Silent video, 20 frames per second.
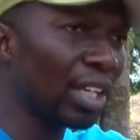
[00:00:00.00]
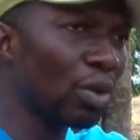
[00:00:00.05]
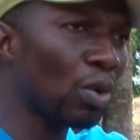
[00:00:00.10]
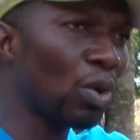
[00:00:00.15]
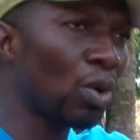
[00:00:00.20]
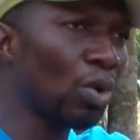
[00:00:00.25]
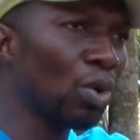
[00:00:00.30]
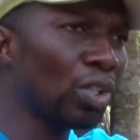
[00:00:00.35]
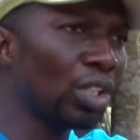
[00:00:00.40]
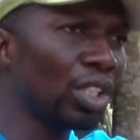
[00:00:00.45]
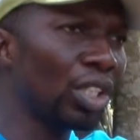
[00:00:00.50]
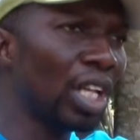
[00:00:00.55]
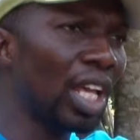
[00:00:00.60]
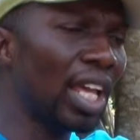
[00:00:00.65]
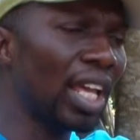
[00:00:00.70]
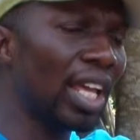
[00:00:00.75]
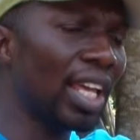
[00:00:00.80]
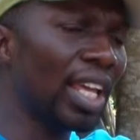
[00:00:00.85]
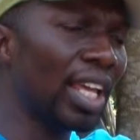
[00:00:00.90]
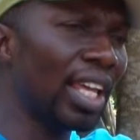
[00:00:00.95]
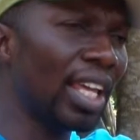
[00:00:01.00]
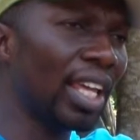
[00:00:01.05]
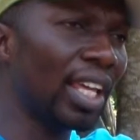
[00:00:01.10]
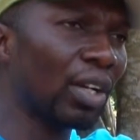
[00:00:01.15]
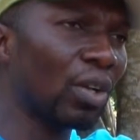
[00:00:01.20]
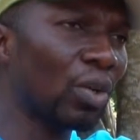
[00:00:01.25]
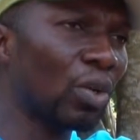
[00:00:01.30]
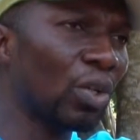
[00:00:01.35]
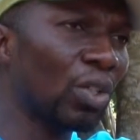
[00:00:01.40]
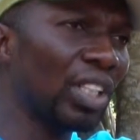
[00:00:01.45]

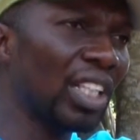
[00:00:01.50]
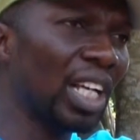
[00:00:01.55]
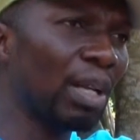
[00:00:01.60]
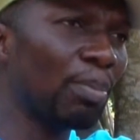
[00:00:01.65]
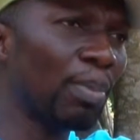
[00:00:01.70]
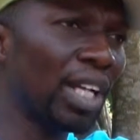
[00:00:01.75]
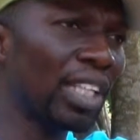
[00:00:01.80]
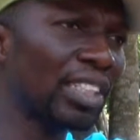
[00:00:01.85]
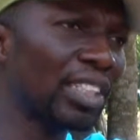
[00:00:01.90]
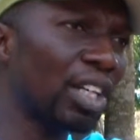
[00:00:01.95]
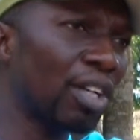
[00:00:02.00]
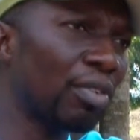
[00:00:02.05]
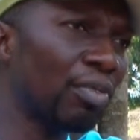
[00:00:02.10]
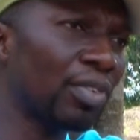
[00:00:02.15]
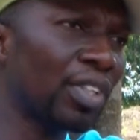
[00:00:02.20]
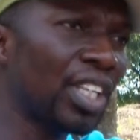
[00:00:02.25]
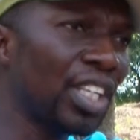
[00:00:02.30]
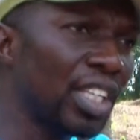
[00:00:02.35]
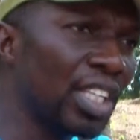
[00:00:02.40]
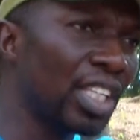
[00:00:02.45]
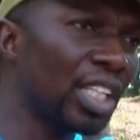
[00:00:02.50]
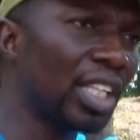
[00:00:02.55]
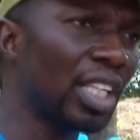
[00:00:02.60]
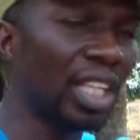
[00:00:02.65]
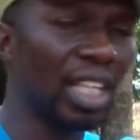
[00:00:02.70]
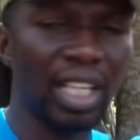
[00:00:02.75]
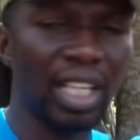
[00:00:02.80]
colonial master of Guinea,